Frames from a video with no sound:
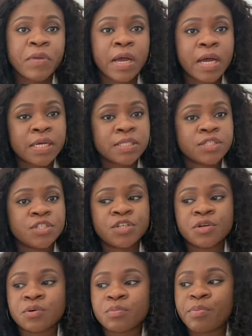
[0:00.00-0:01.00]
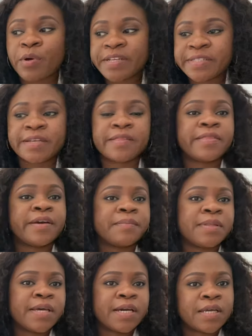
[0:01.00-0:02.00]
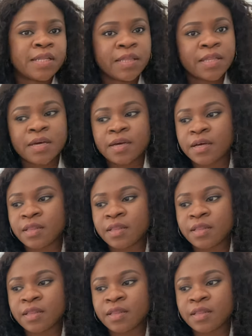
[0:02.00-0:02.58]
and you know point at them and they're and they're,